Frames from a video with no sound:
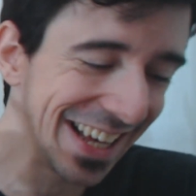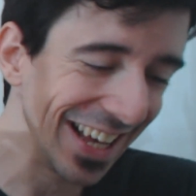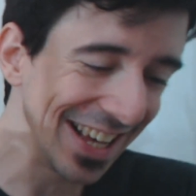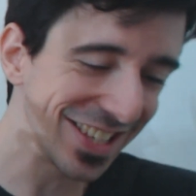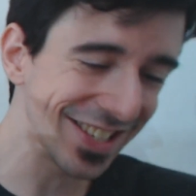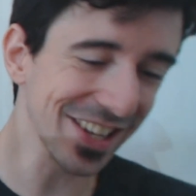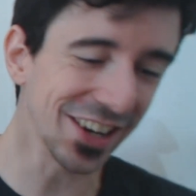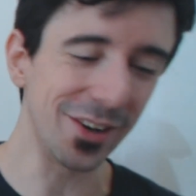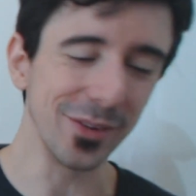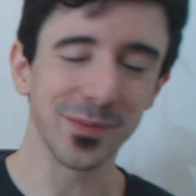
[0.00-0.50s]

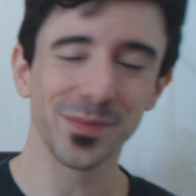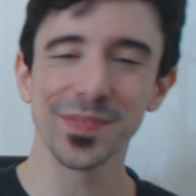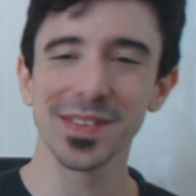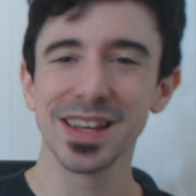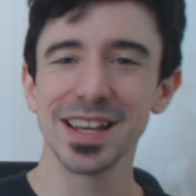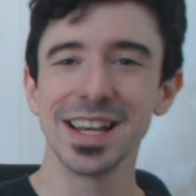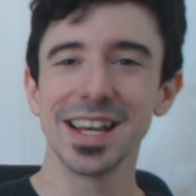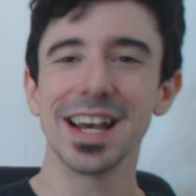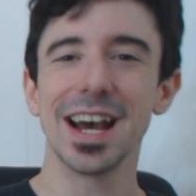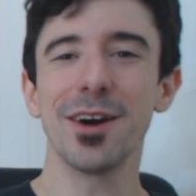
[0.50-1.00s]
So,
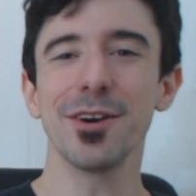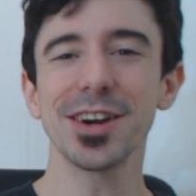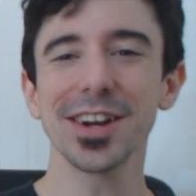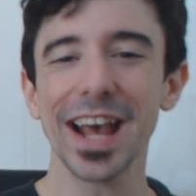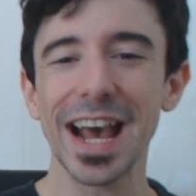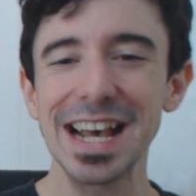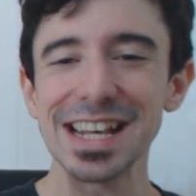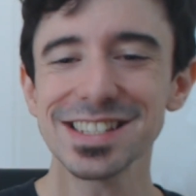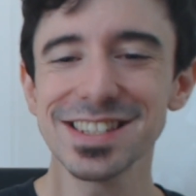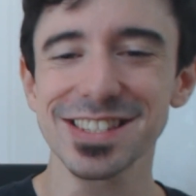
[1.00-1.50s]
how are you
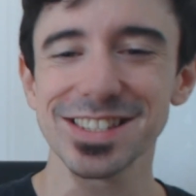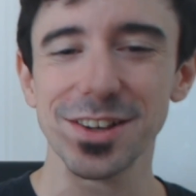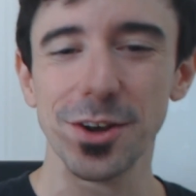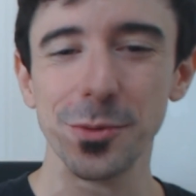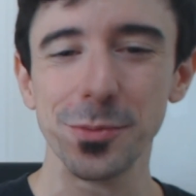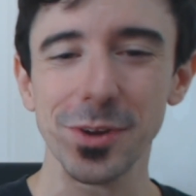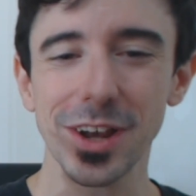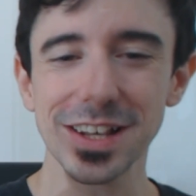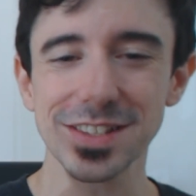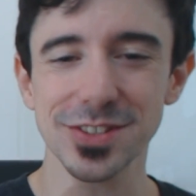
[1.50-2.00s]
guys? Hope
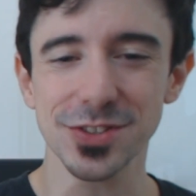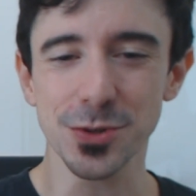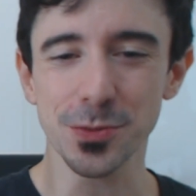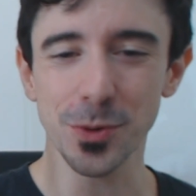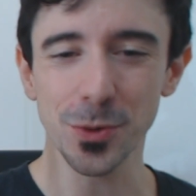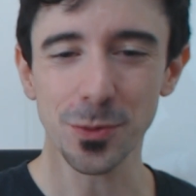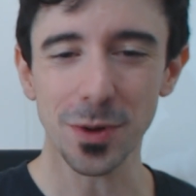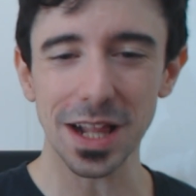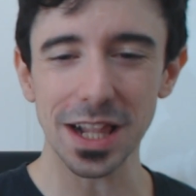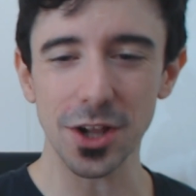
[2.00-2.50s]
you guys are super
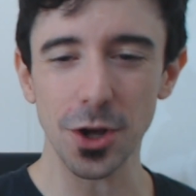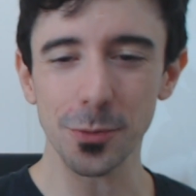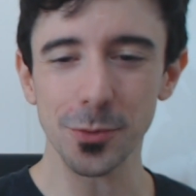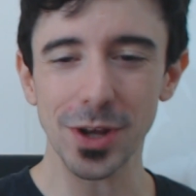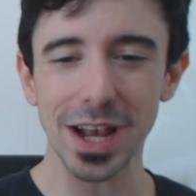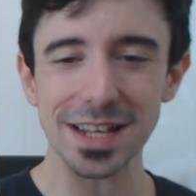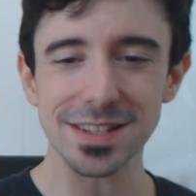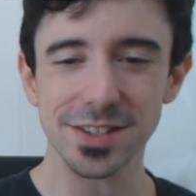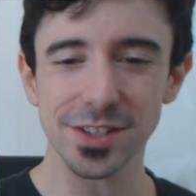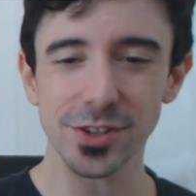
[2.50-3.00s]
well. Hope
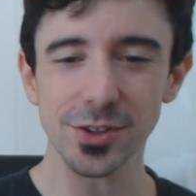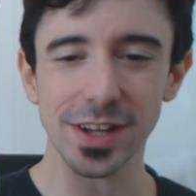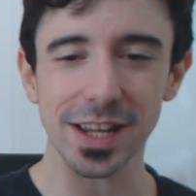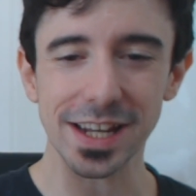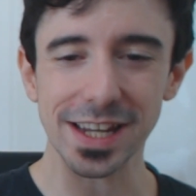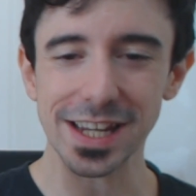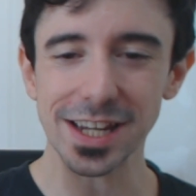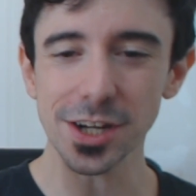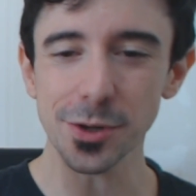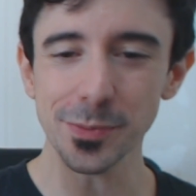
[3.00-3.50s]
you can
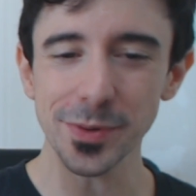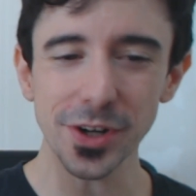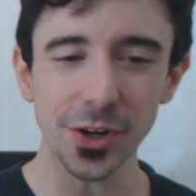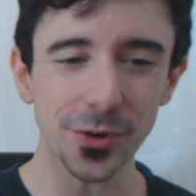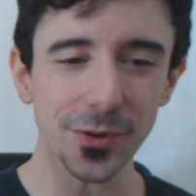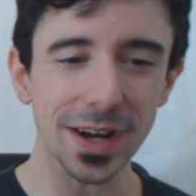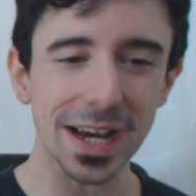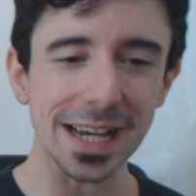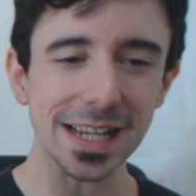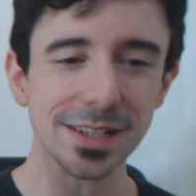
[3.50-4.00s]
hear me all
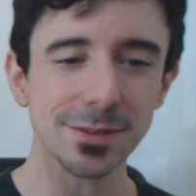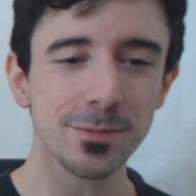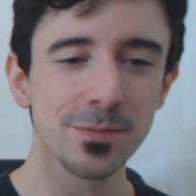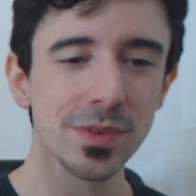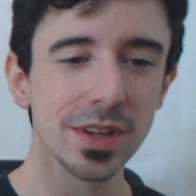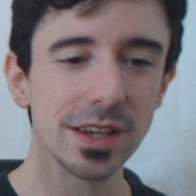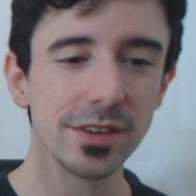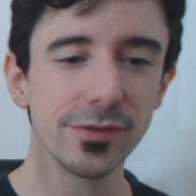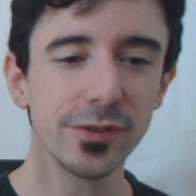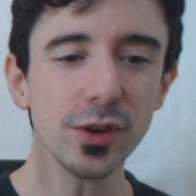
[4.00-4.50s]
right.
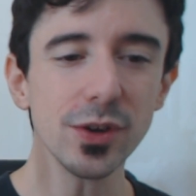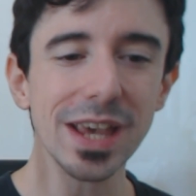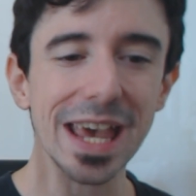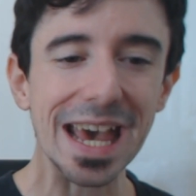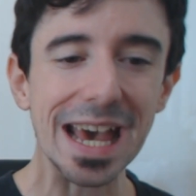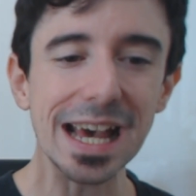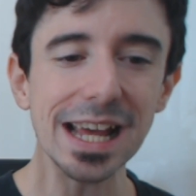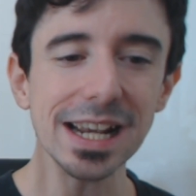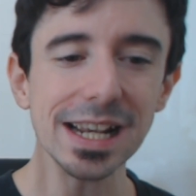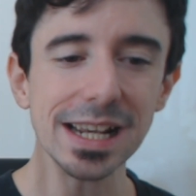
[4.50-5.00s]
If you
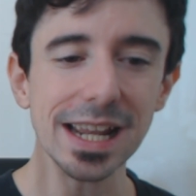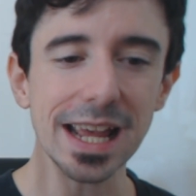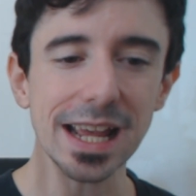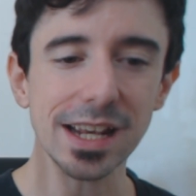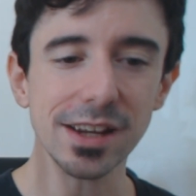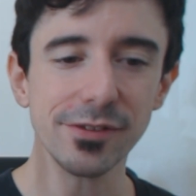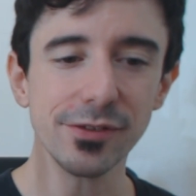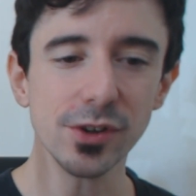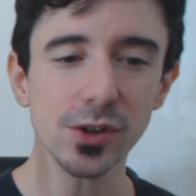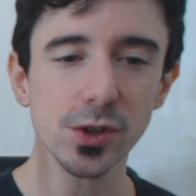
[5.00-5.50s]
can, and
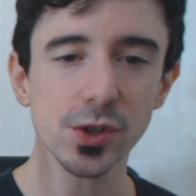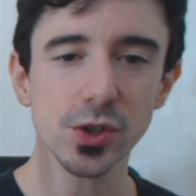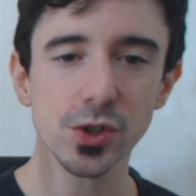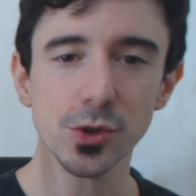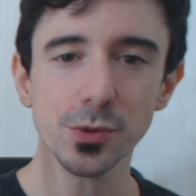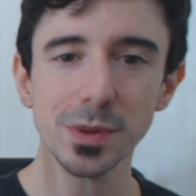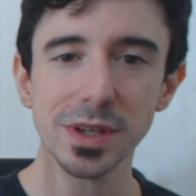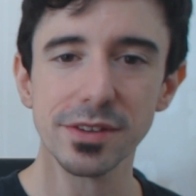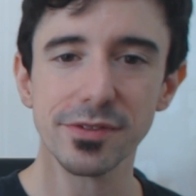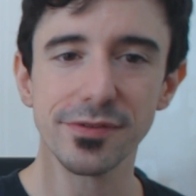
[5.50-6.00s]
if you could do
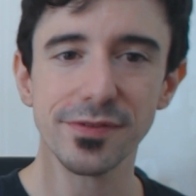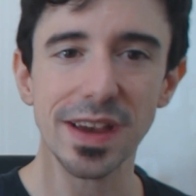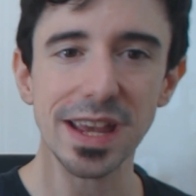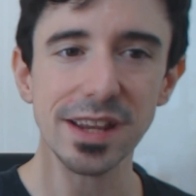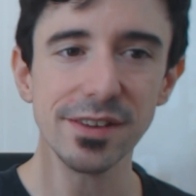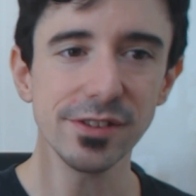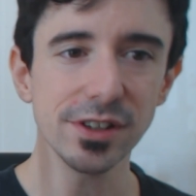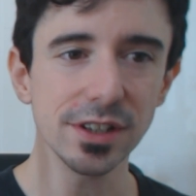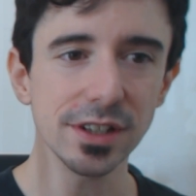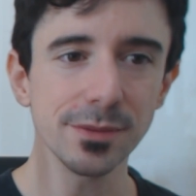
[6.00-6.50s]
me a
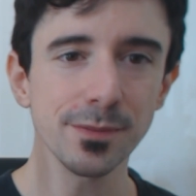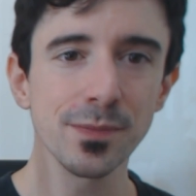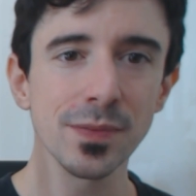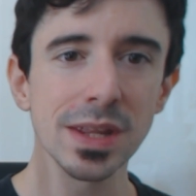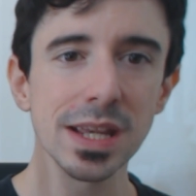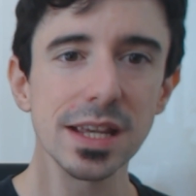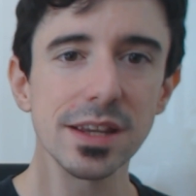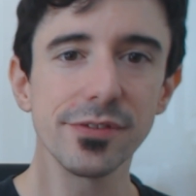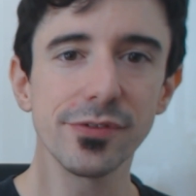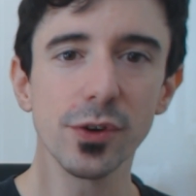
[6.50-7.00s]
favor,
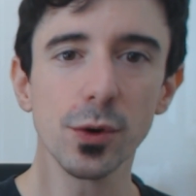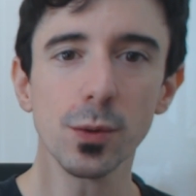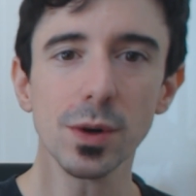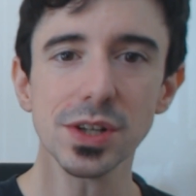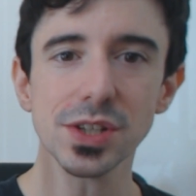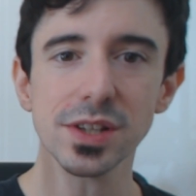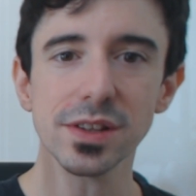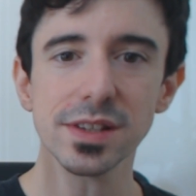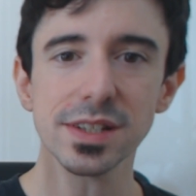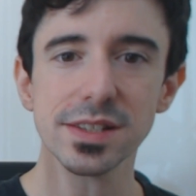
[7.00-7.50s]
if you're
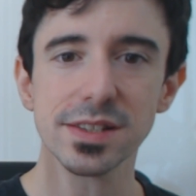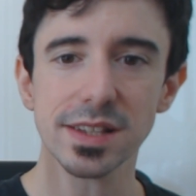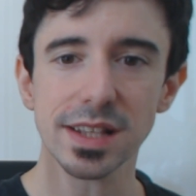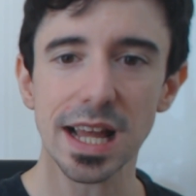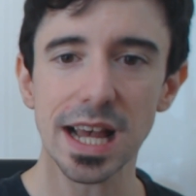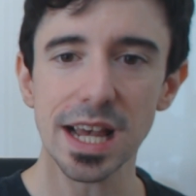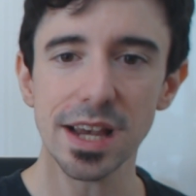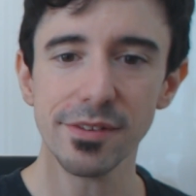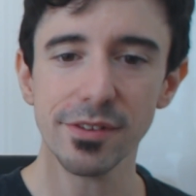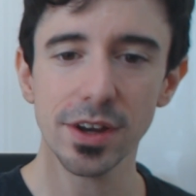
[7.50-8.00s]
watching this
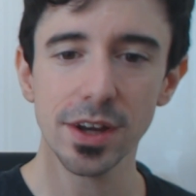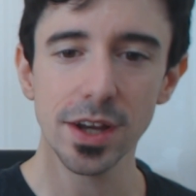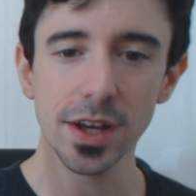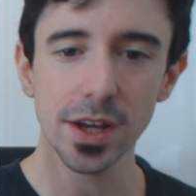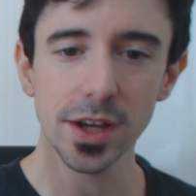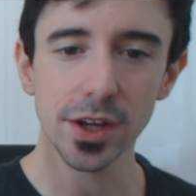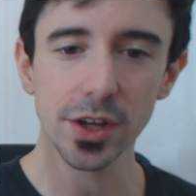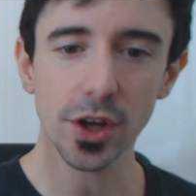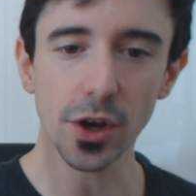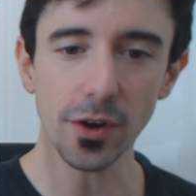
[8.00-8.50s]
live,
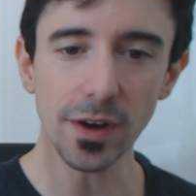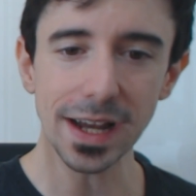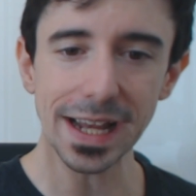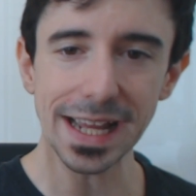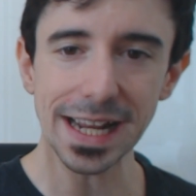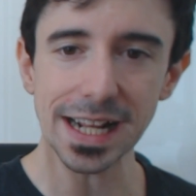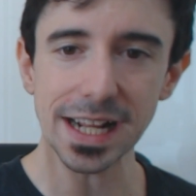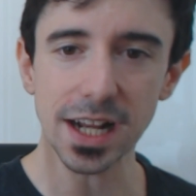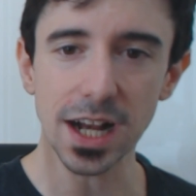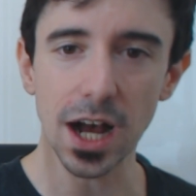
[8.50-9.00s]
go
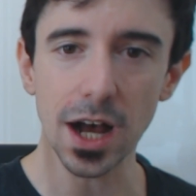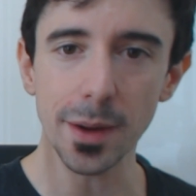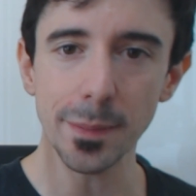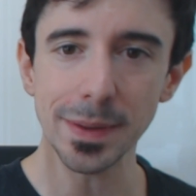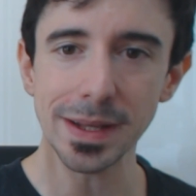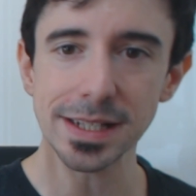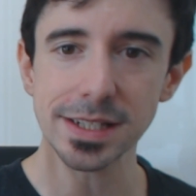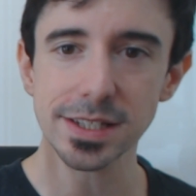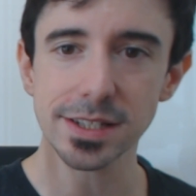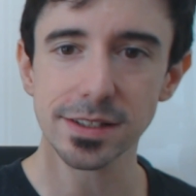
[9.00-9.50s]
ahead and
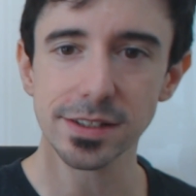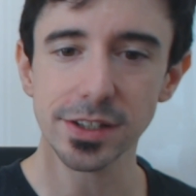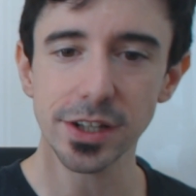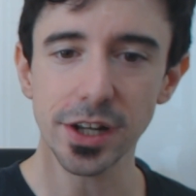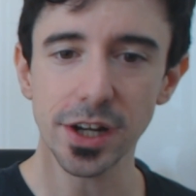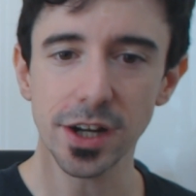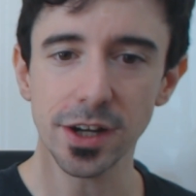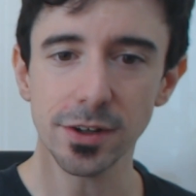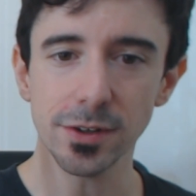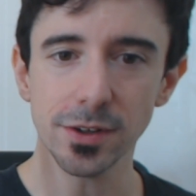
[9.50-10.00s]
comment,
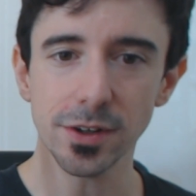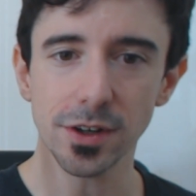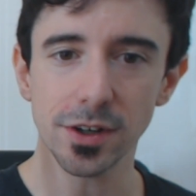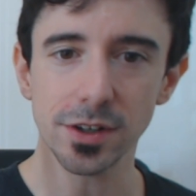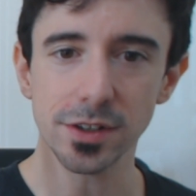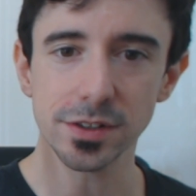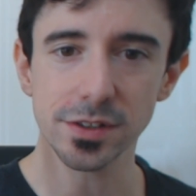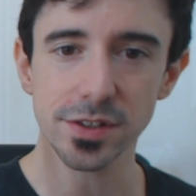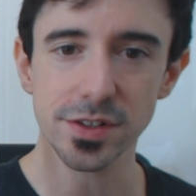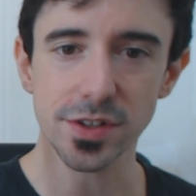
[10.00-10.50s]

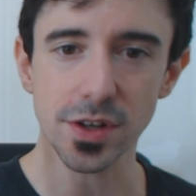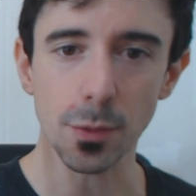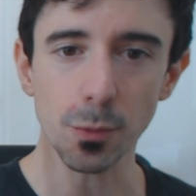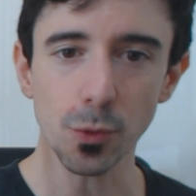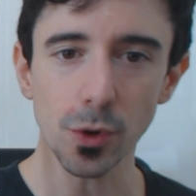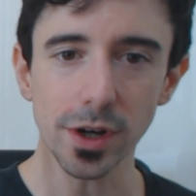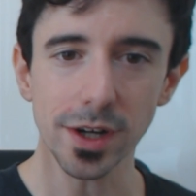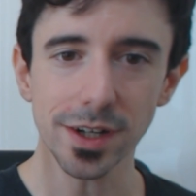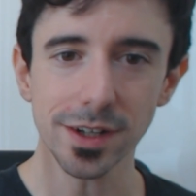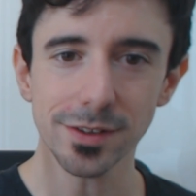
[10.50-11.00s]
on
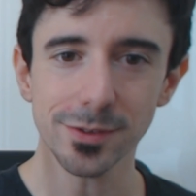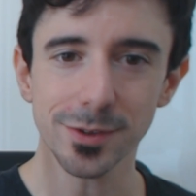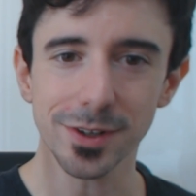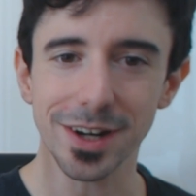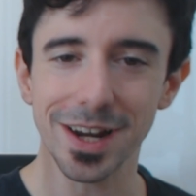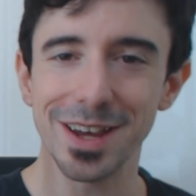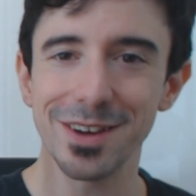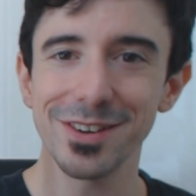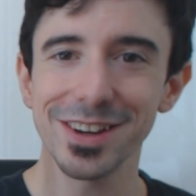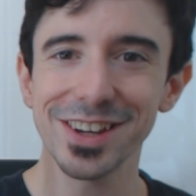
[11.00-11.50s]
somewhere,
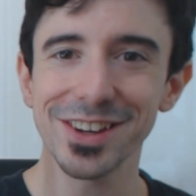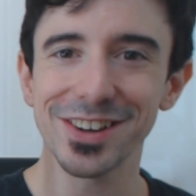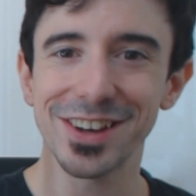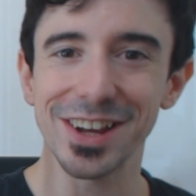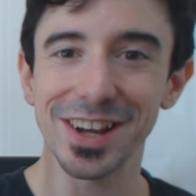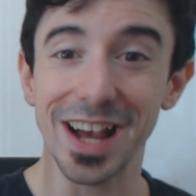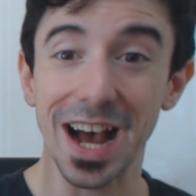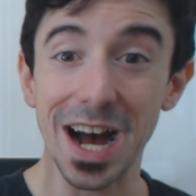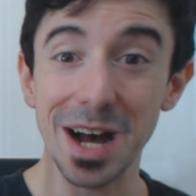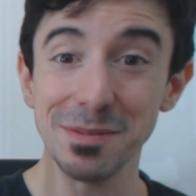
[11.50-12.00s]
wherever you
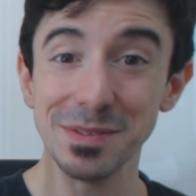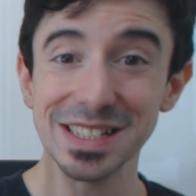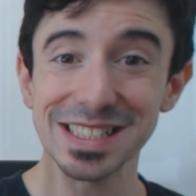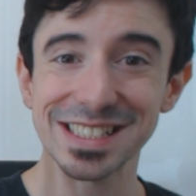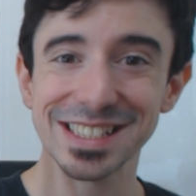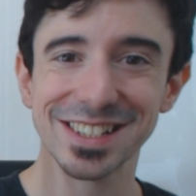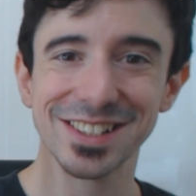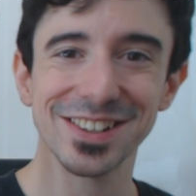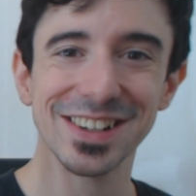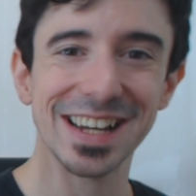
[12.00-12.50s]
can
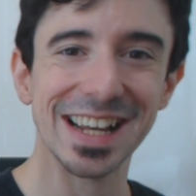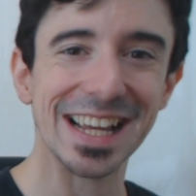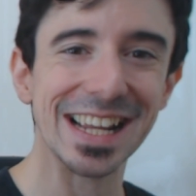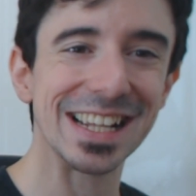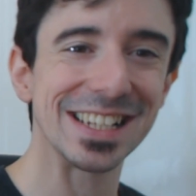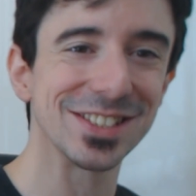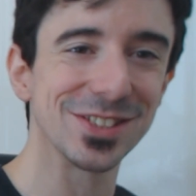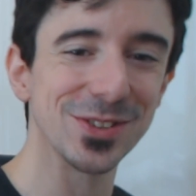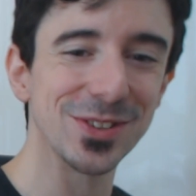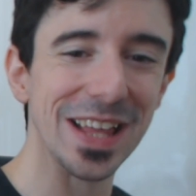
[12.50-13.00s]
comment. Go ahead
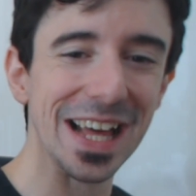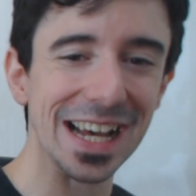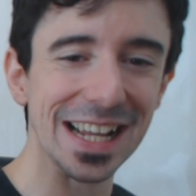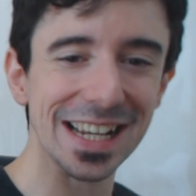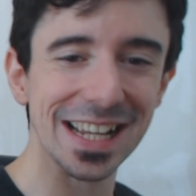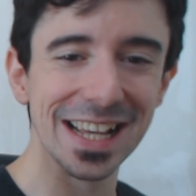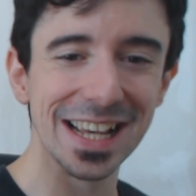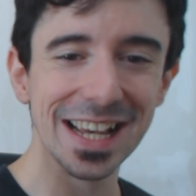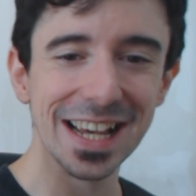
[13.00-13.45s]
and do that.